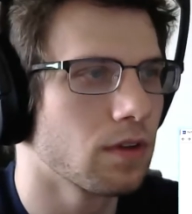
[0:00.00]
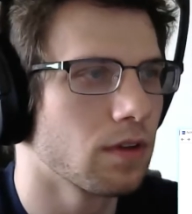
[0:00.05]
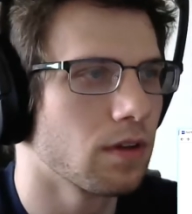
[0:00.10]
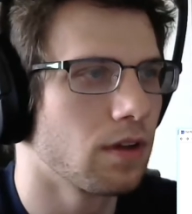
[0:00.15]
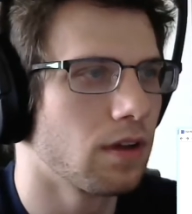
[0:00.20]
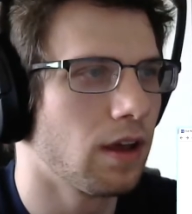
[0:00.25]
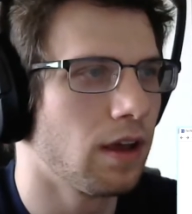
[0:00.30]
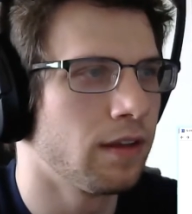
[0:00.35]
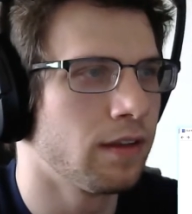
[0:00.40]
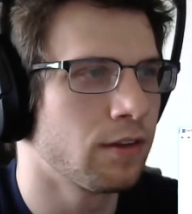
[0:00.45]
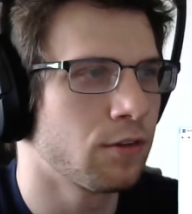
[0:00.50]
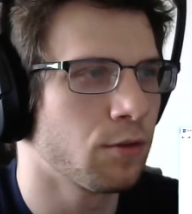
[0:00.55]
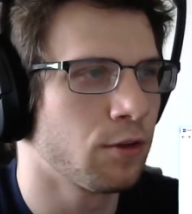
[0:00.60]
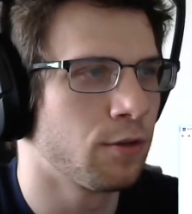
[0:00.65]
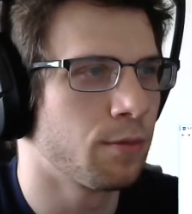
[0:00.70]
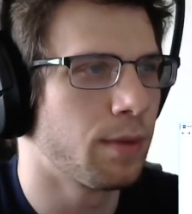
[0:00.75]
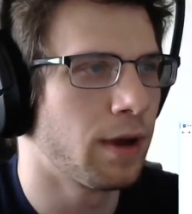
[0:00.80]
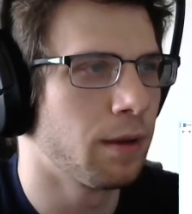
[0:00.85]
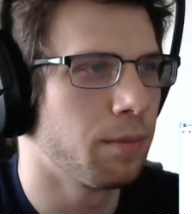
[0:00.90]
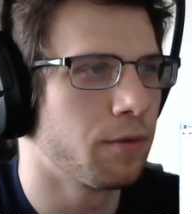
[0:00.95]
And this one's
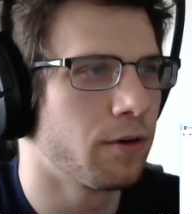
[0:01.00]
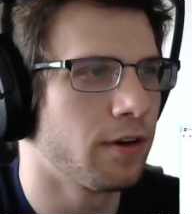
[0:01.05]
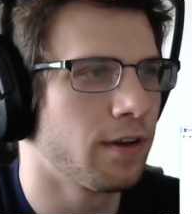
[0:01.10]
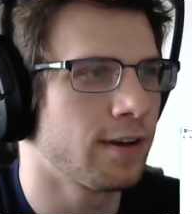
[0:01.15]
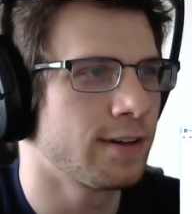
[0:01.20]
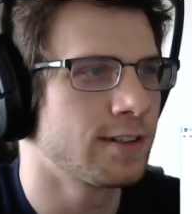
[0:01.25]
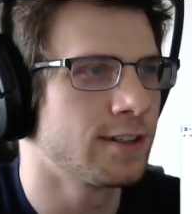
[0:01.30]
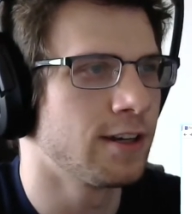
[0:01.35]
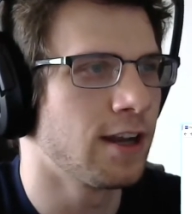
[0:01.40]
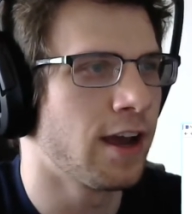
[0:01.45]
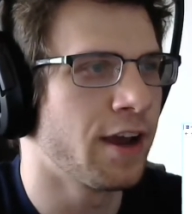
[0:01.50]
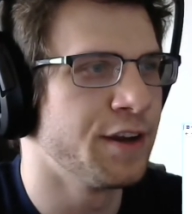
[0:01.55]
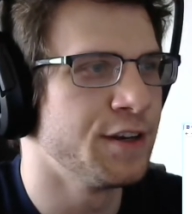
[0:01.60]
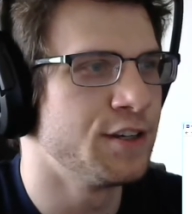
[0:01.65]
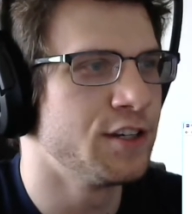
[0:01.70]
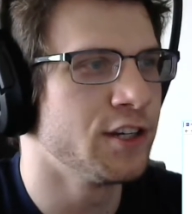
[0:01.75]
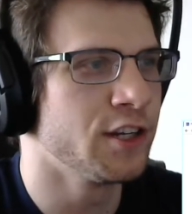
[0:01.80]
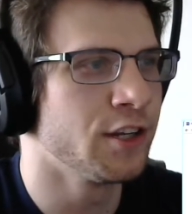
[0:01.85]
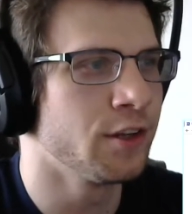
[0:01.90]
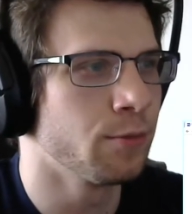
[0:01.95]
by Production
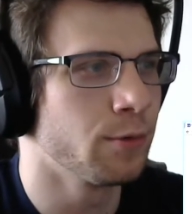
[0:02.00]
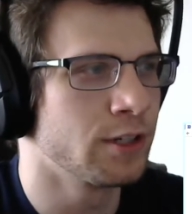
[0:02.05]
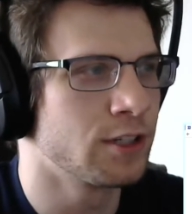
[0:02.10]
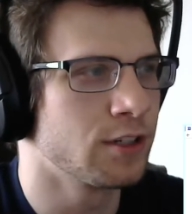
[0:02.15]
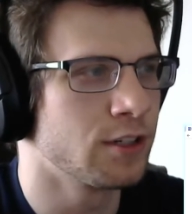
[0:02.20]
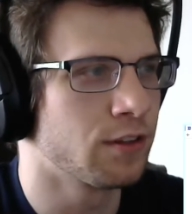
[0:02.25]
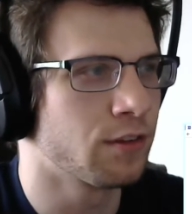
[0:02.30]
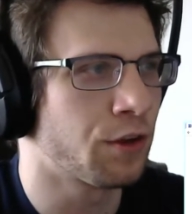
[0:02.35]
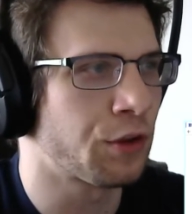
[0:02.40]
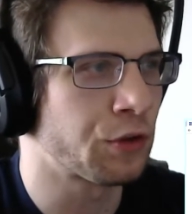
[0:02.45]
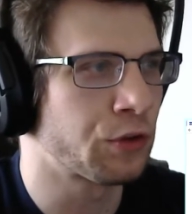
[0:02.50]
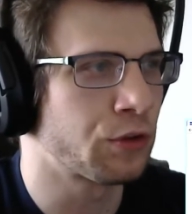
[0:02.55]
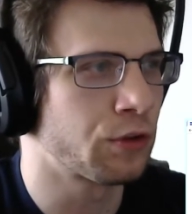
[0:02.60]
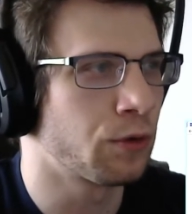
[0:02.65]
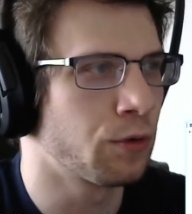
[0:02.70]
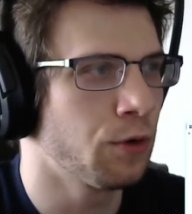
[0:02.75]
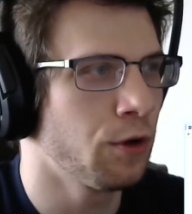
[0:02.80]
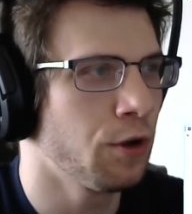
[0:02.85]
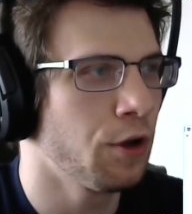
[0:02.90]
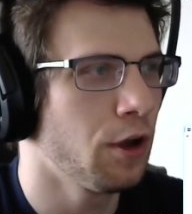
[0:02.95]
IG, which is also
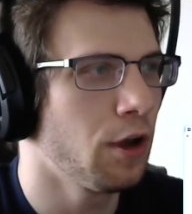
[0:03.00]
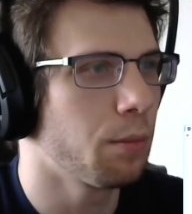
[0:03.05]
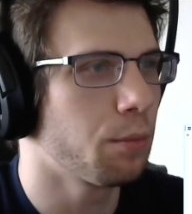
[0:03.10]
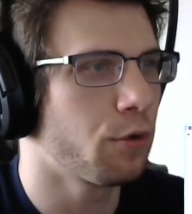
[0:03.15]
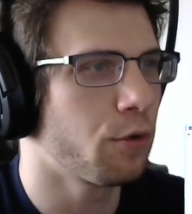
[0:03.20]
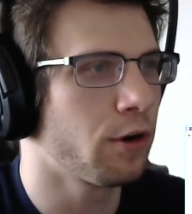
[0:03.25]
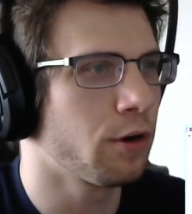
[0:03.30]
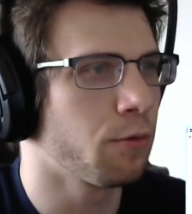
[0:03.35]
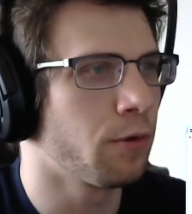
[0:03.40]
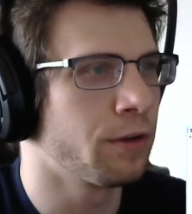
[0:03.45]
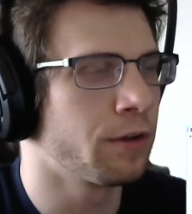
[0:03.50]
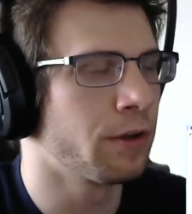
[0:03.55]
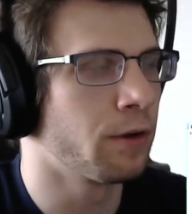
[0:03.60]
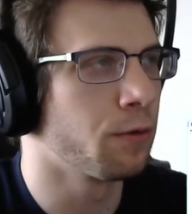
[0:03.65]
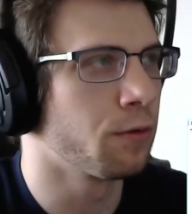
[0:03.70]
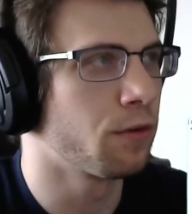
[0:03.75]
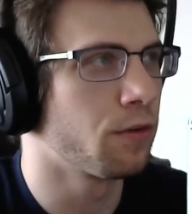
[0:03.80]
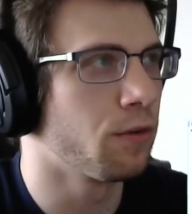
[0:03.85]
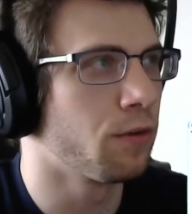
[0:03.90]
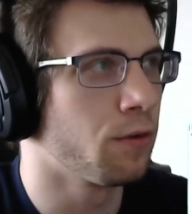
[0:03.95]
a pretty well-known
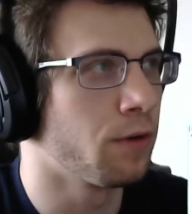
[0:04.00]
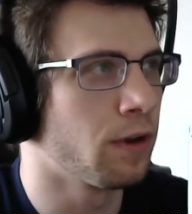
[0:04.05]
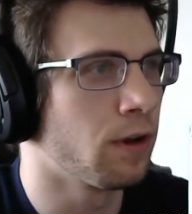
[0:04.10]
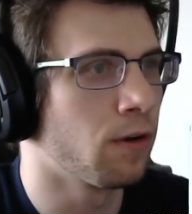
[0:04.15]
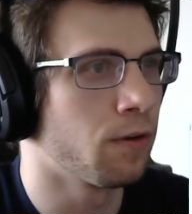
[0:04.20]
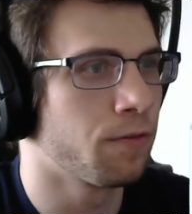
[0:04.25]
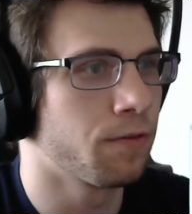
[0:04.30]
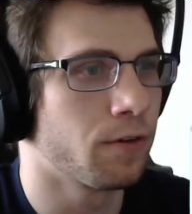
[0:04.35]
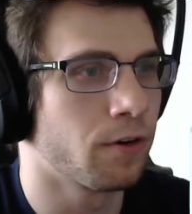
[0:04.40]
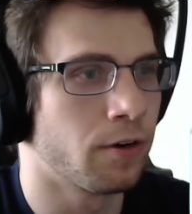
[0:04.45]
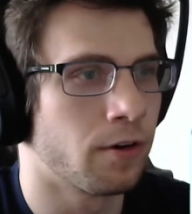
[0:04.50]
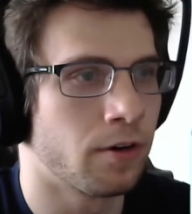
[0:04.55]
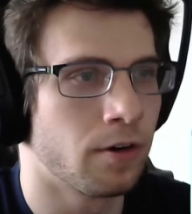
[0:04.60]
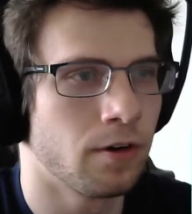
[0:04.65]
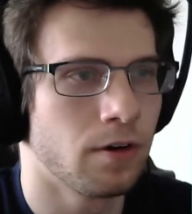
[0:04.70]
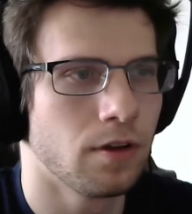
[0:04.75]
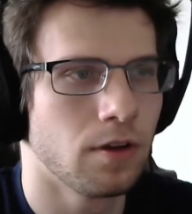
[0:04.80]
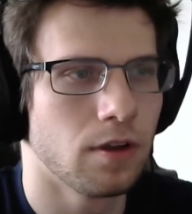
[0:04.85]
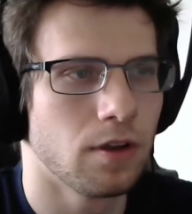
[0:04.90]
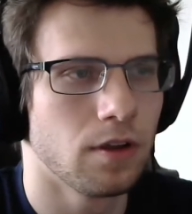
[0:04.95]
studio for
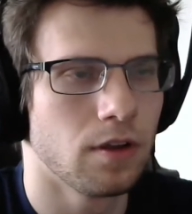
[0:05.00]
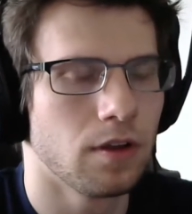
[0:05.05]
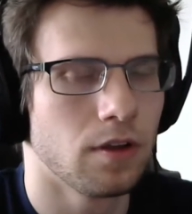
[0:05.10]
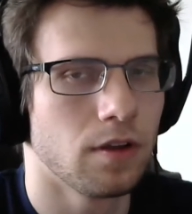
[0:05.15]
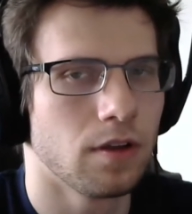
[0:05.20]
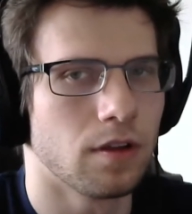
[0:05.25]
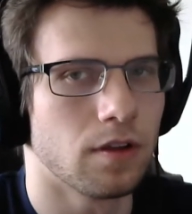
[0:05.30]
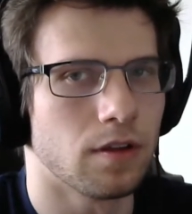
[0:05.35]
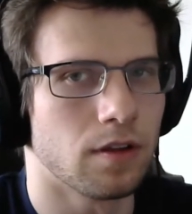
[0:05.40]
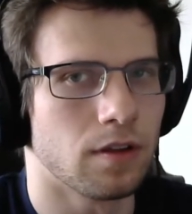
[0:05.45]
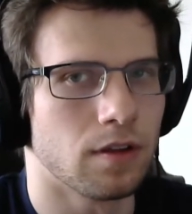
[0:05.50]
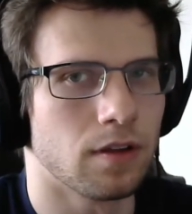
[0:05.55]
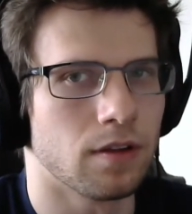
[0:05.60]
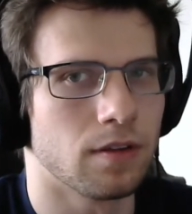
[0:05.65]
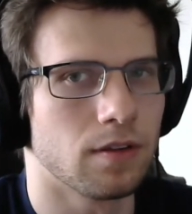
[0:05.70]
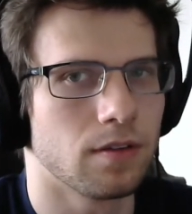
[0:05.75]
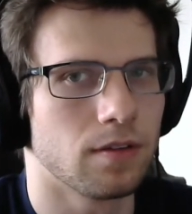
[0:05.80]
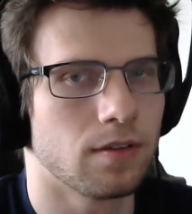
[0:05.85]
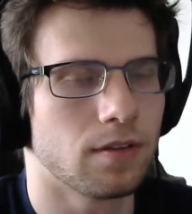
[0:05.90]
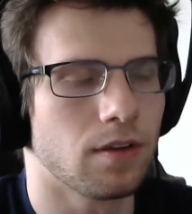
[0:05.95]

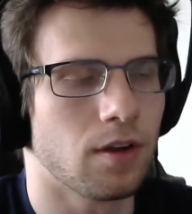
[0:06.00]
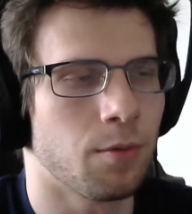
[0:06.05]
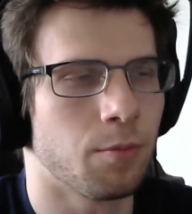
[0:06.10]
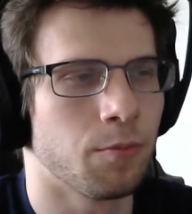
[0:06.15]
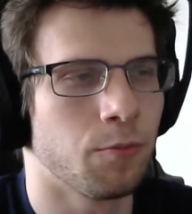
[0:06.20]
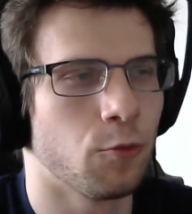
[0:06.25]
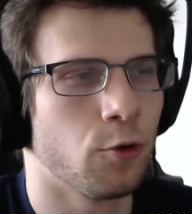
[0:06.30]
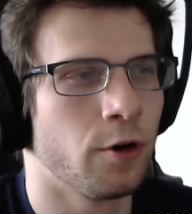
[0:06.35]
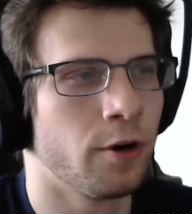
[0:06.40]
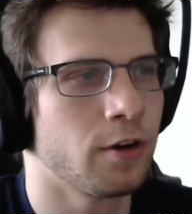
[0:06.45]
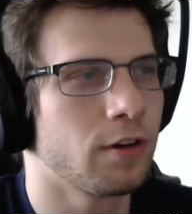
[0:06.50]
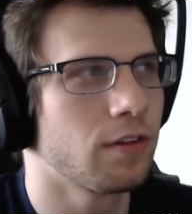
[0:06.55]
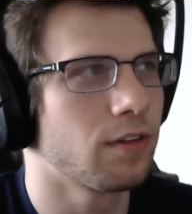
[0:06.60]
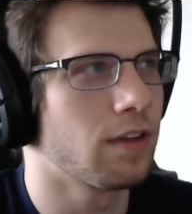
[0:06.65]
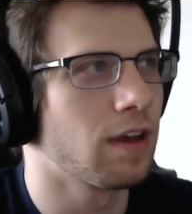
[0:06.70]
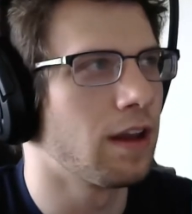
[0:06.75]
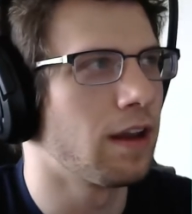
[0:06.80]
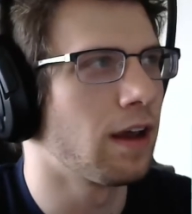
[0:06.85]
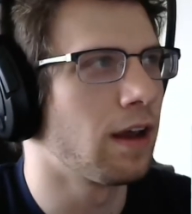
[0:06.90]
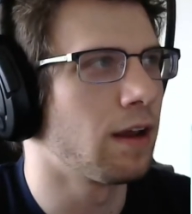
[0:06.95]
some works
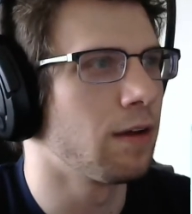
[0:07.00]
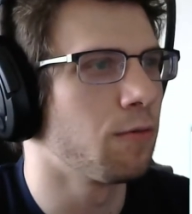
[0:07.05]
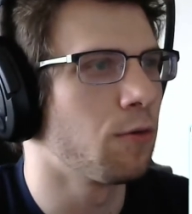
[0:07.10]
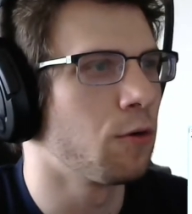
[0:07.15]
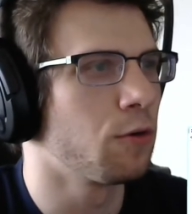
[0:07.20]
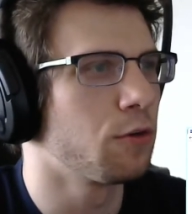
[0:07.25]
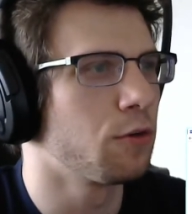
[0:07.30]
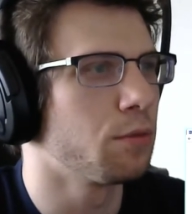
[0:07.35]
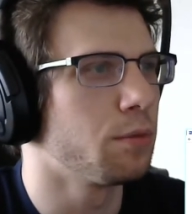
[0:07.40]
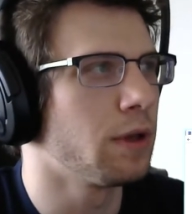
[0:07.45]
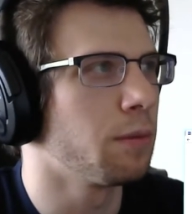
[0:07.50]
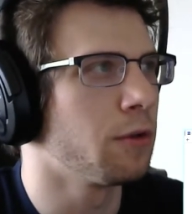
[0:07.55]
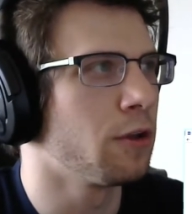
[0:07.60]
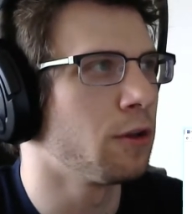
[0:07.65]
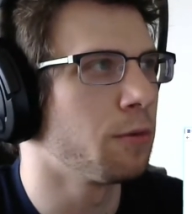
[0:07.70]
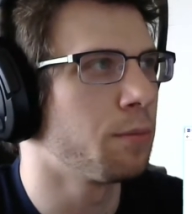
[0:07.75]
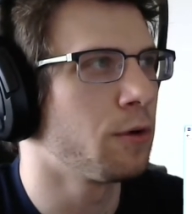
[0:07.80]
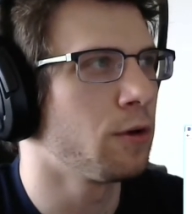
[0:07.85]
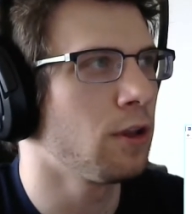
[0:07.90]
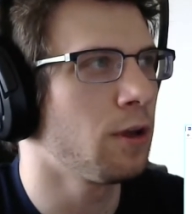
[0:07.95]
that I won't be able to
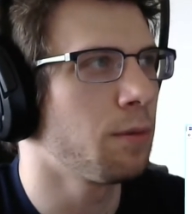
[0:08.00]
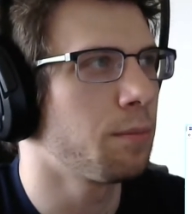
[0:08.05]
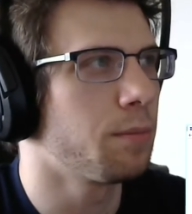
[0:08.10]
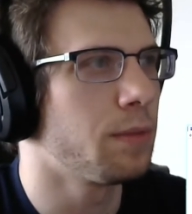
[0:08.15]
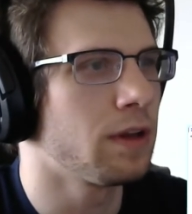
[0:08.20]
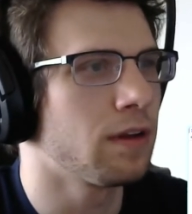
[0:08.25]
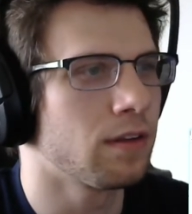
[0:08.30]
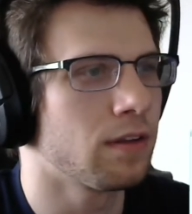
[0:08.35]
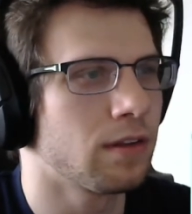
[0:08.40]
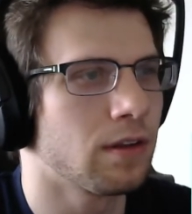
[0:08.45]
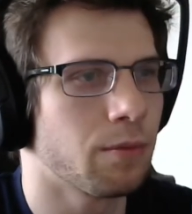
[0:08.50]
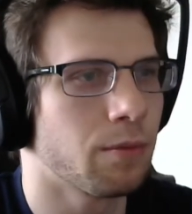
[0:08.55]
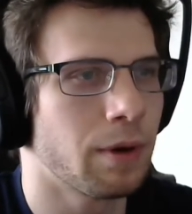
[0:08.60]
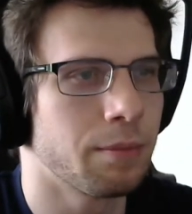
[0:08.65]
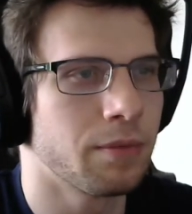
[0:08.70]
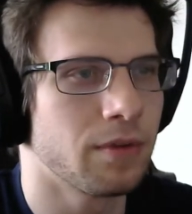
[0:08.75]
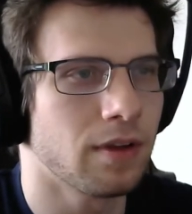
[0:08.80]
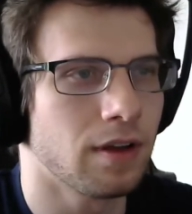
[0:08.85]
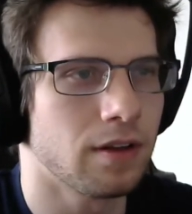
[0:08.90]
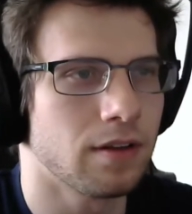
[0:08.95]
pull up because the
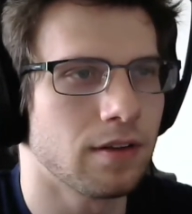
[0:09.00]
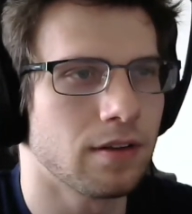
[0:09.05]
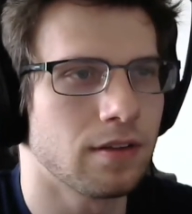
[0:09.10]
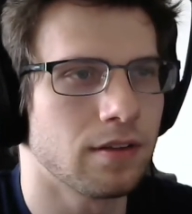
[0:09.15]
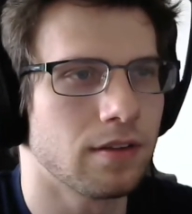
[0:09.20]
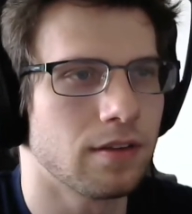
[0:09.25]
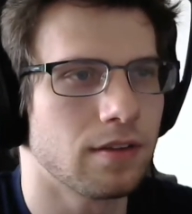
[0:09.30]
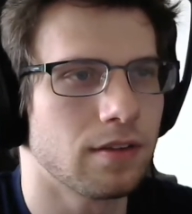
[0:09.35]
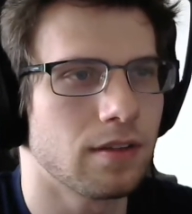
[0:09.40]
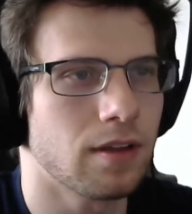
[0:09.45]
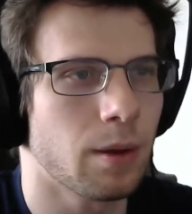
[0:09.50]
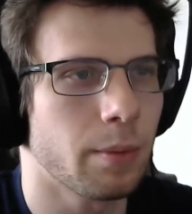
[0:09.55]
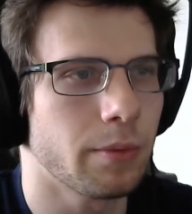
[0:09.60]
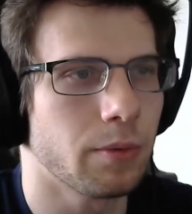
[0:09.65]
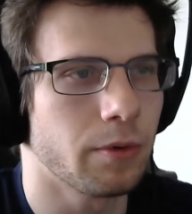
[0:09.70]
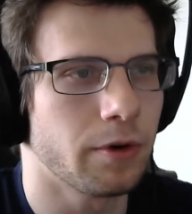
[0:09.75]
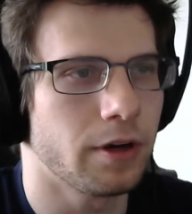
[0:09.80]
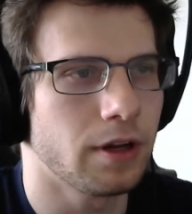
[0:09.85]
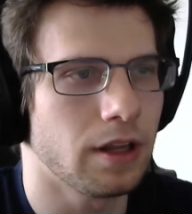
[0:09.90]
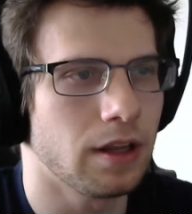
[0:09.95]
website has stopped
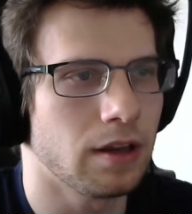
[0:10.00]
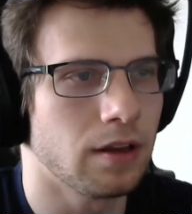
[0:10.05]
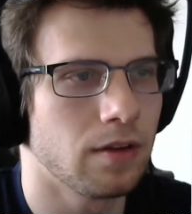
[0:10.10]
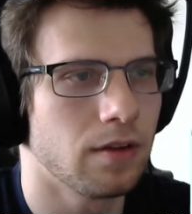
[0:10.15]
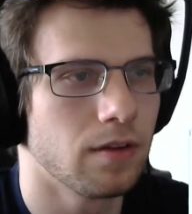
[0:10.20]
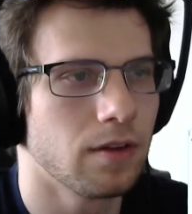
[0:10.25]
working.